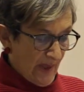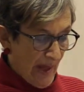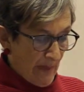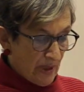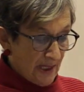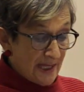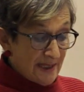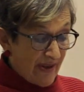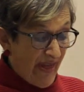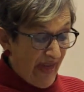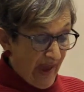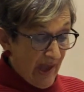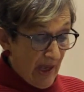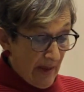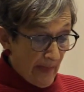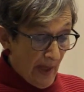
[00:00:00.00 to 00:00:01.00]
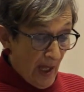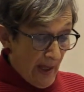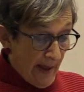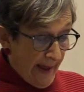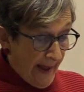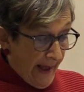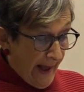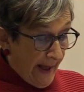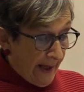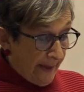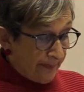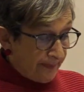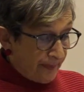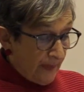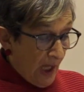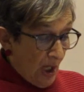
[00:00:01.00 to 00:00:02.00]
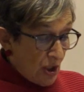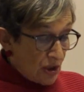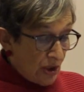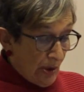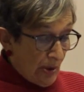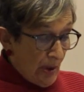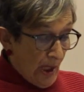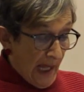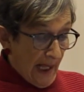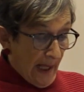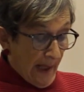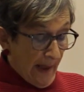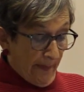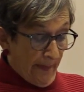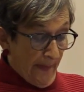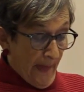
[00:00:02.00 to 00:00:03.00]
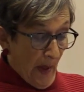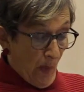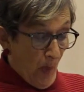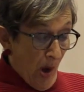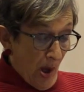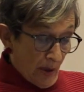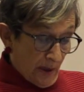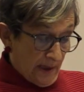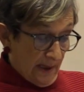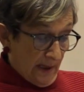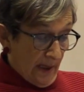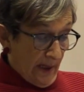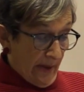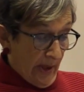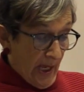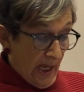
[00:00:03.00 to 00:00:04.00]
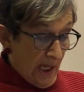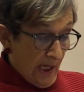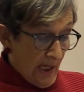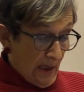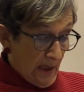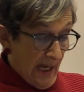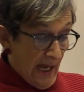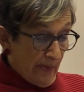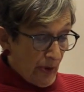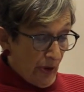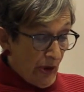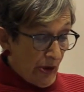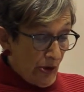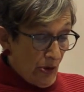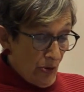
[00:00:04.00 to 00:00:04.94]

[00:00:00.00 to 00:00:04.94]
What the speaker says: that was his theme. So what the Labour and the